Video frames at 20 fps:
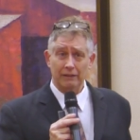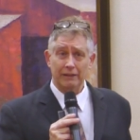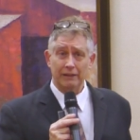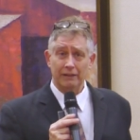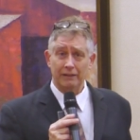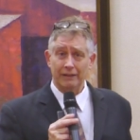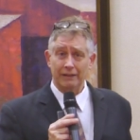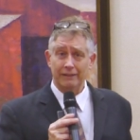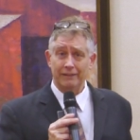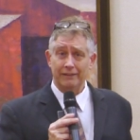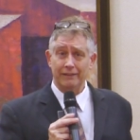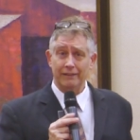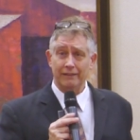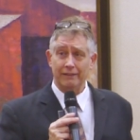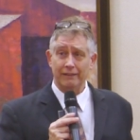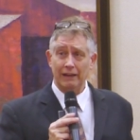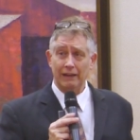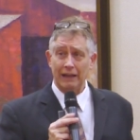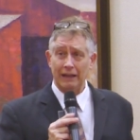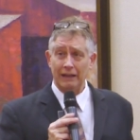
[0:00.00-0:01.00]
There is
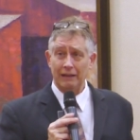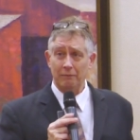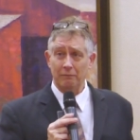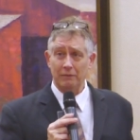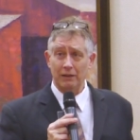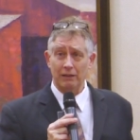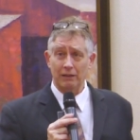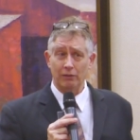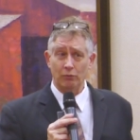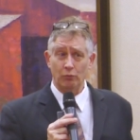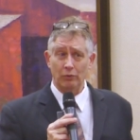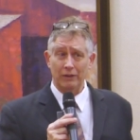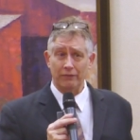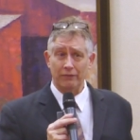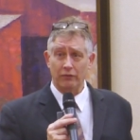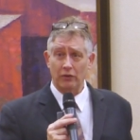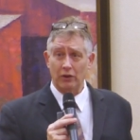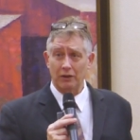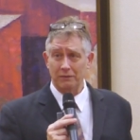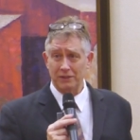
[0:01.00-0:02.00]
this game
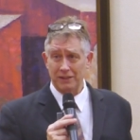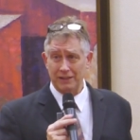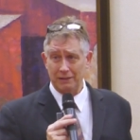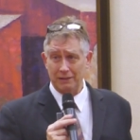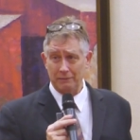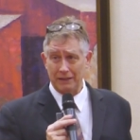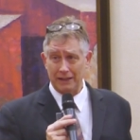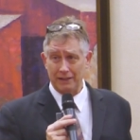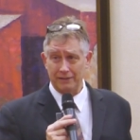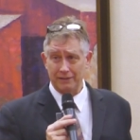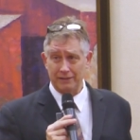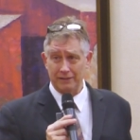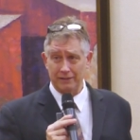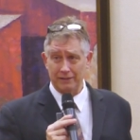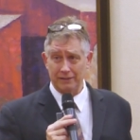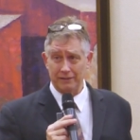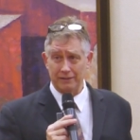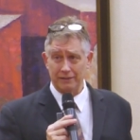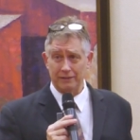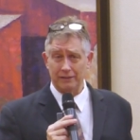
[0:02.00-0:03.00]
with pharmacy
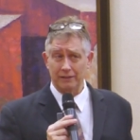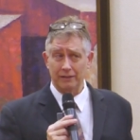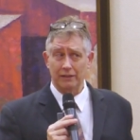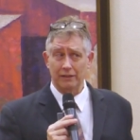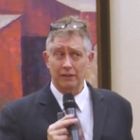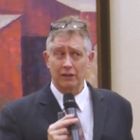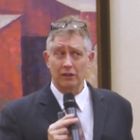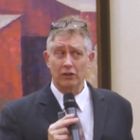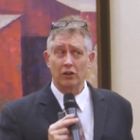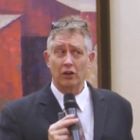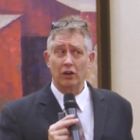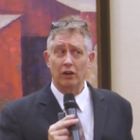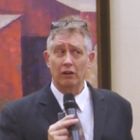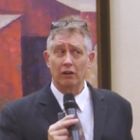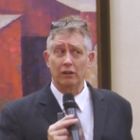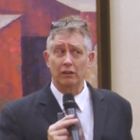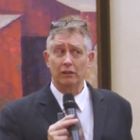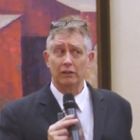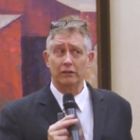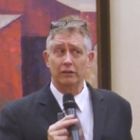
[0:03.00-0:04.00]
medicines
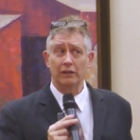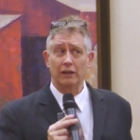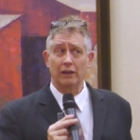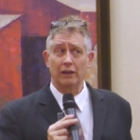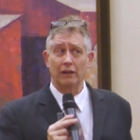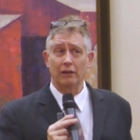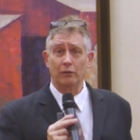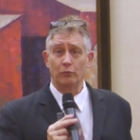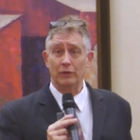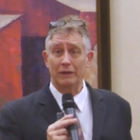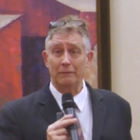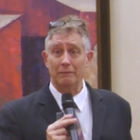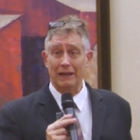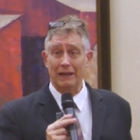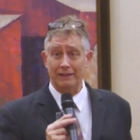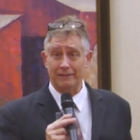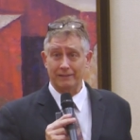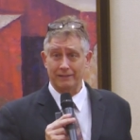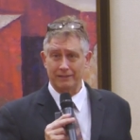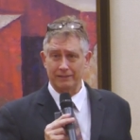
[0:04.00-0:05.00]
called uh,
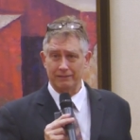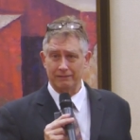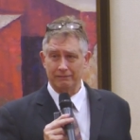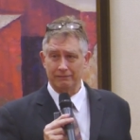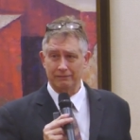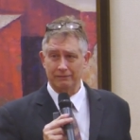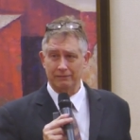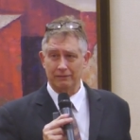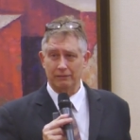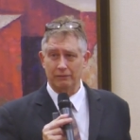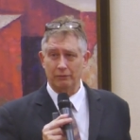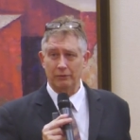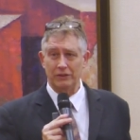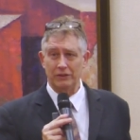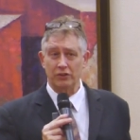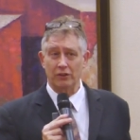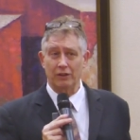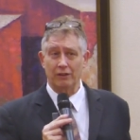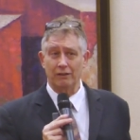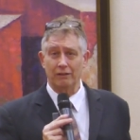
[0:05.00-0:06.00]
rebates,
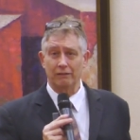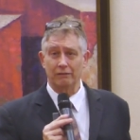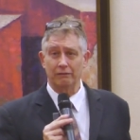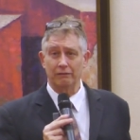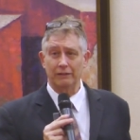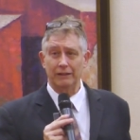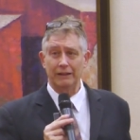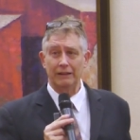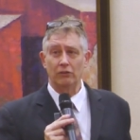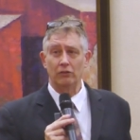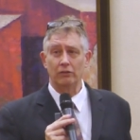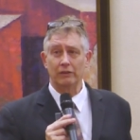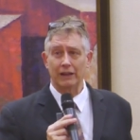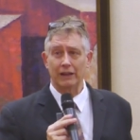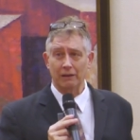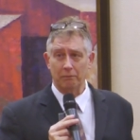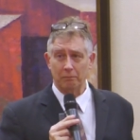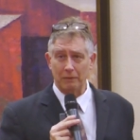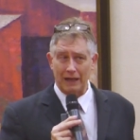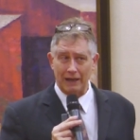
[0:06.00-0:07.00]
which are legal
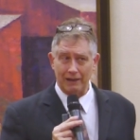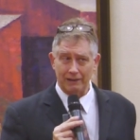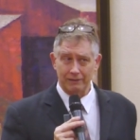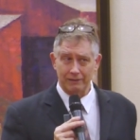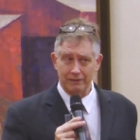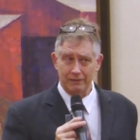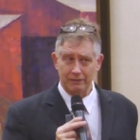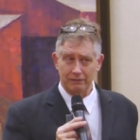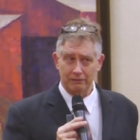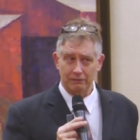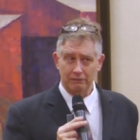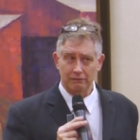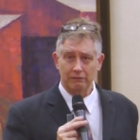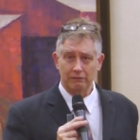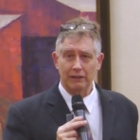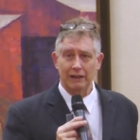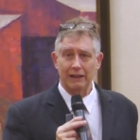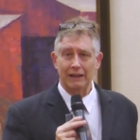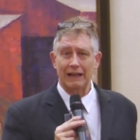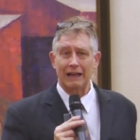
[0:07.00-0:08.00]
kickbacks
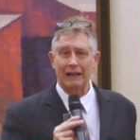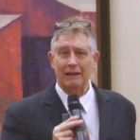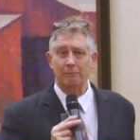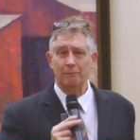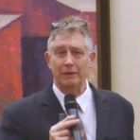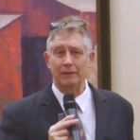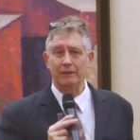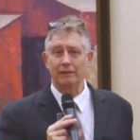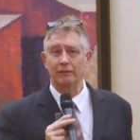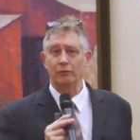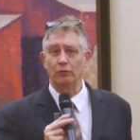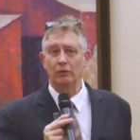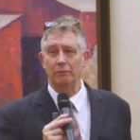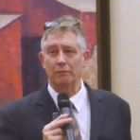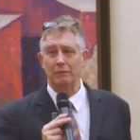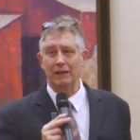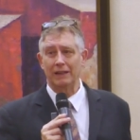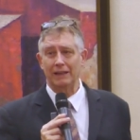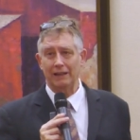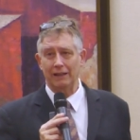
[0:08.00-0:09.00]
that happen
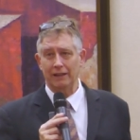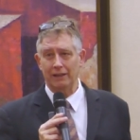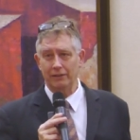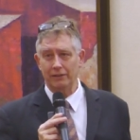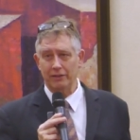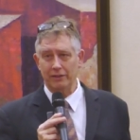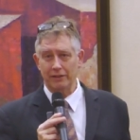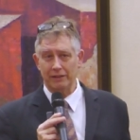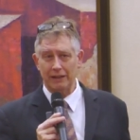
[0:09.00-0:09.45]
with money under